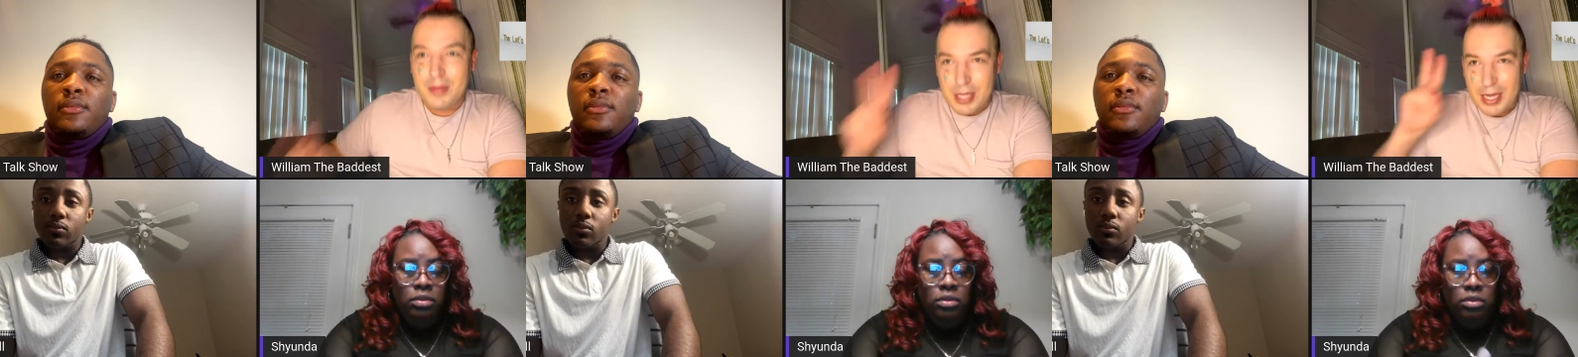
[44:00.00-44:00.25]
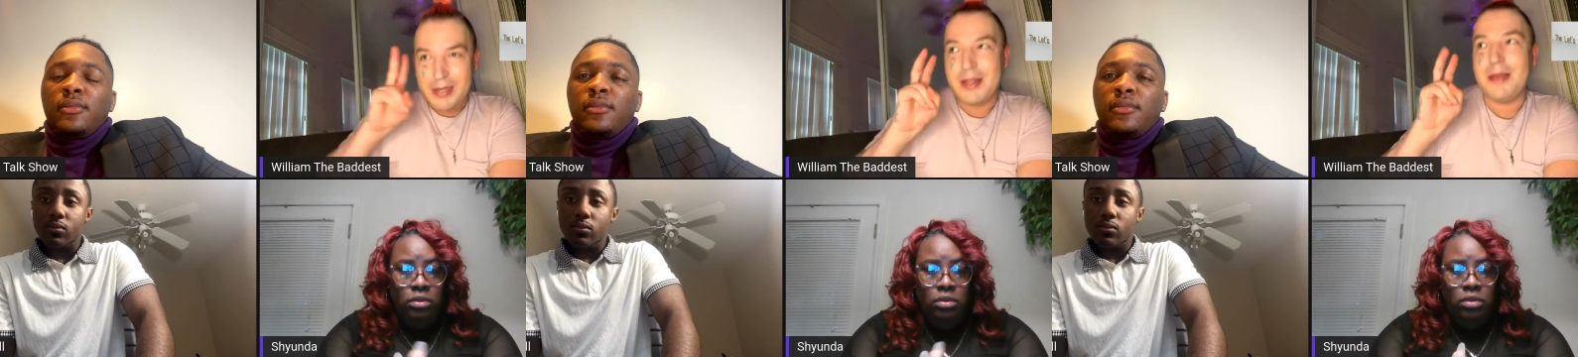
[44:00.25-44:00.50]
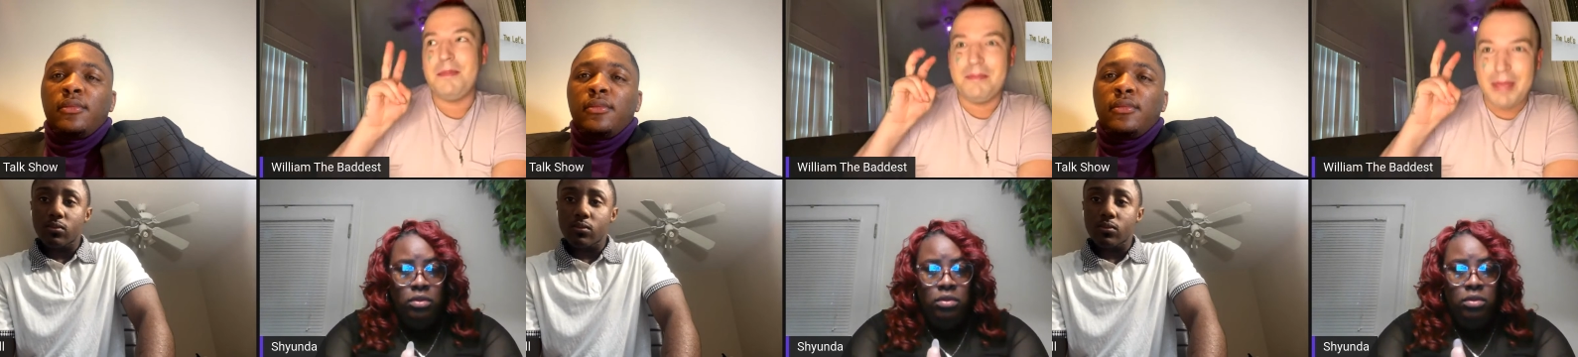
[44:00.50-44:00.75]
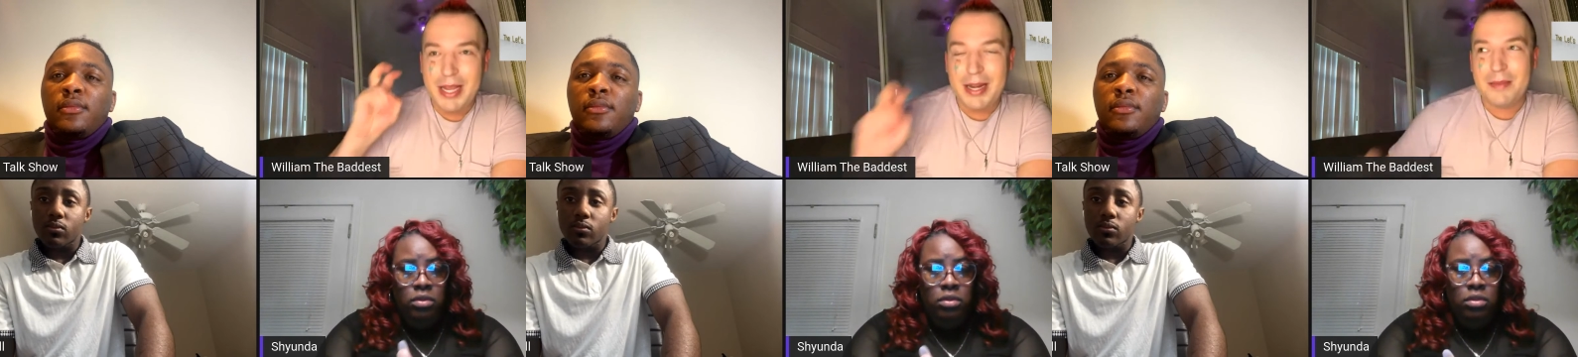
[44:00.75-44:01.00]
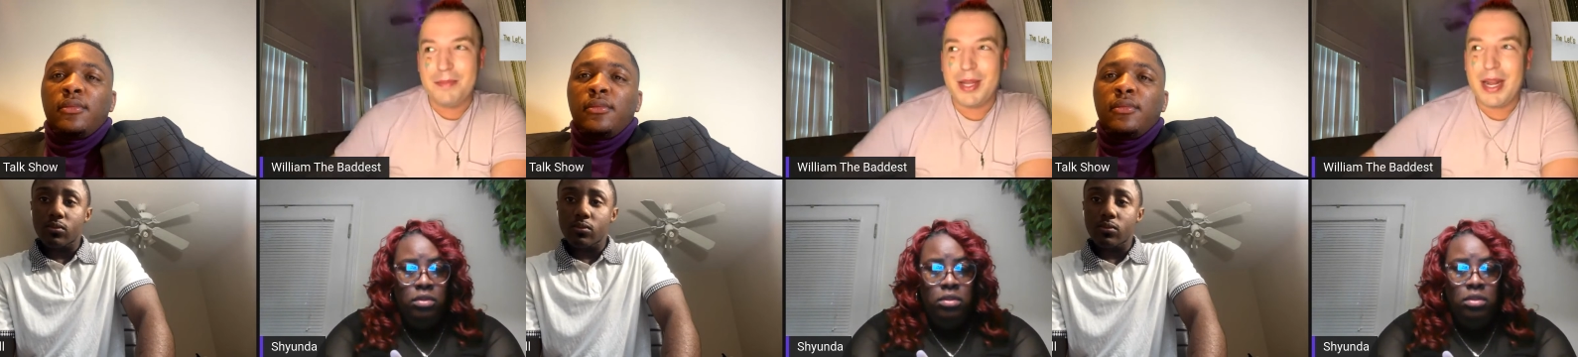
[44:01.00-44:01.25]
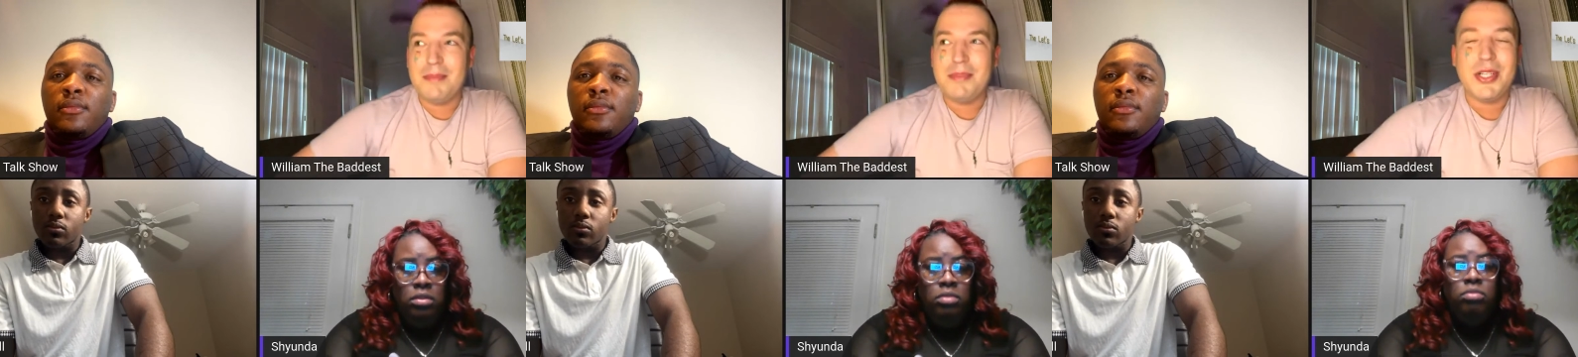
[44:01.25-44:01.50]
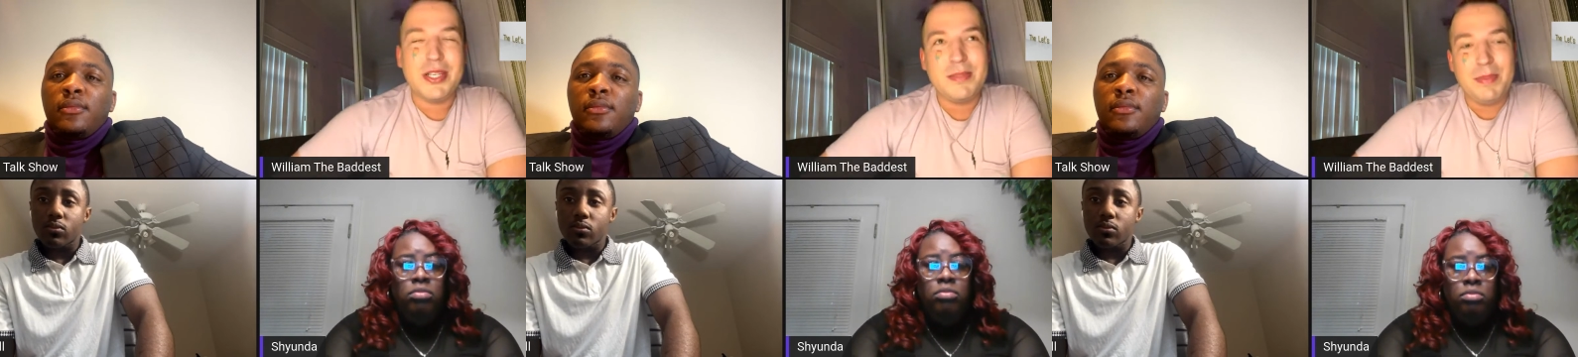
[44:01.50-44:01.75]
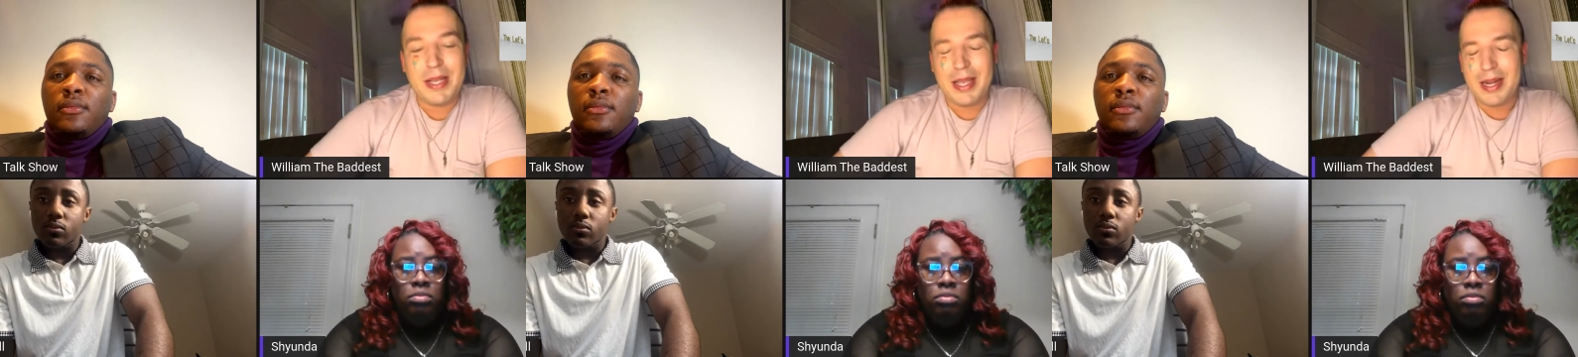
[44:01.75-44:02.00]
Speaker 1: technically made it, but I'm just
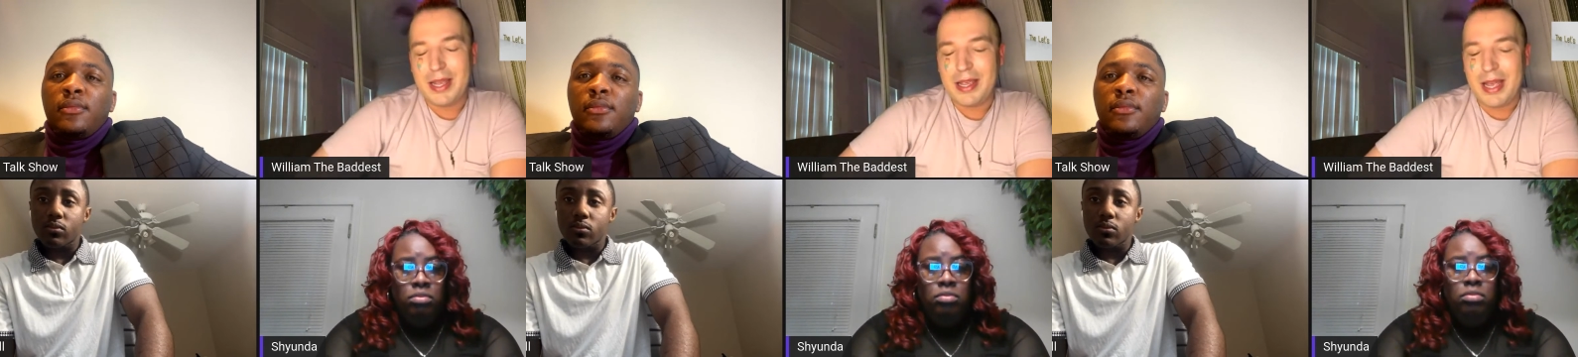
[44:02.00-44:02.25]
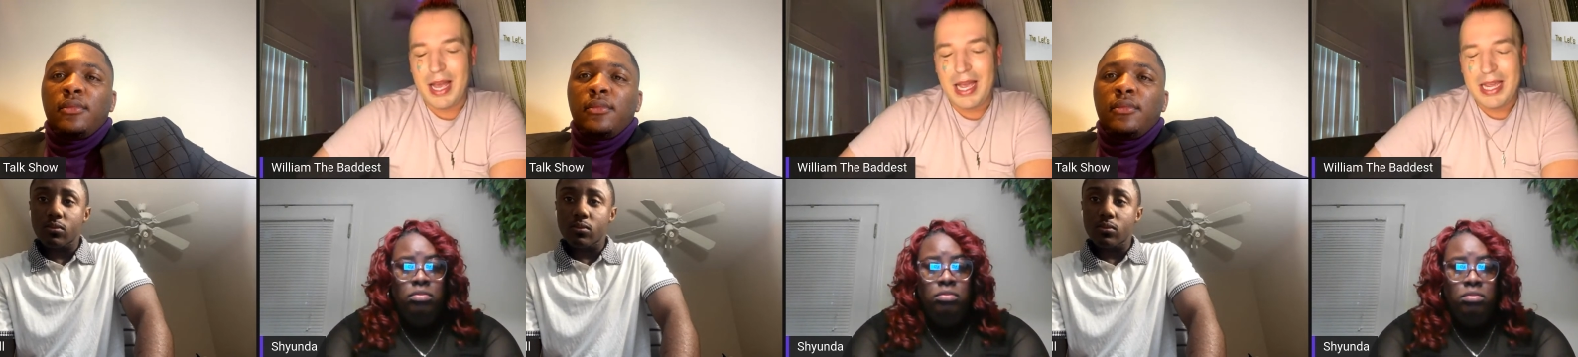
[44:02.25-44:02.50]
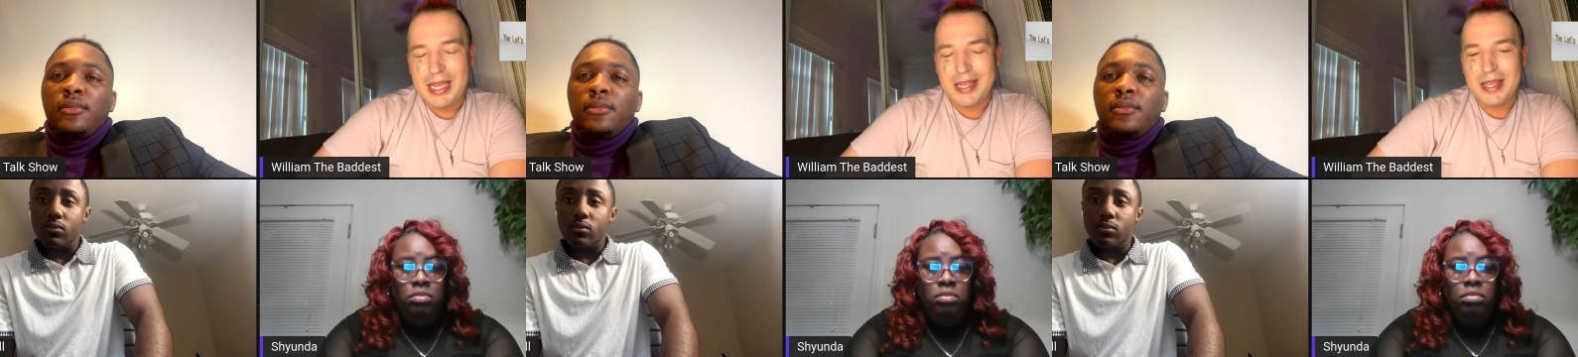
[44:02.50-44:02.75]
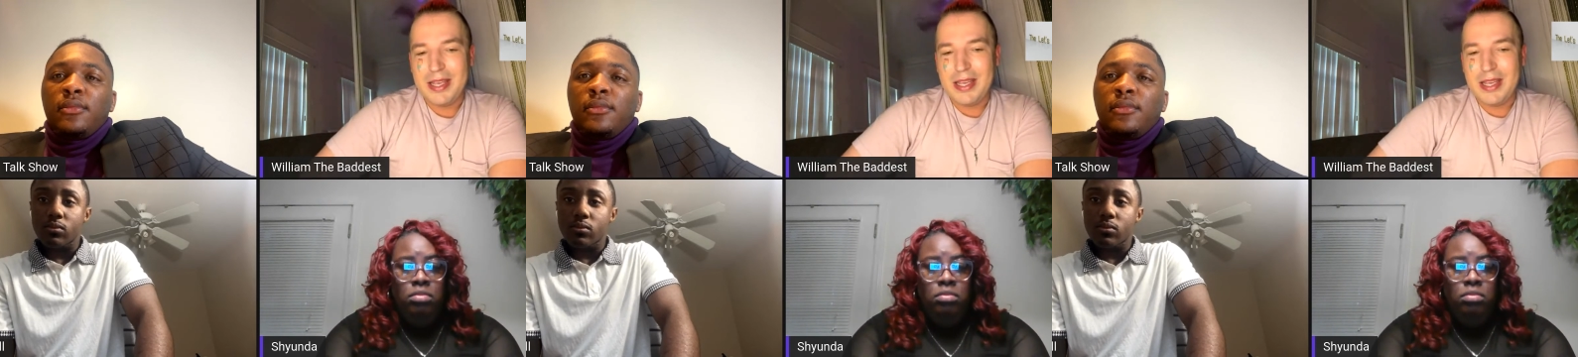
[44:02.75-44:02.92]
beginning. I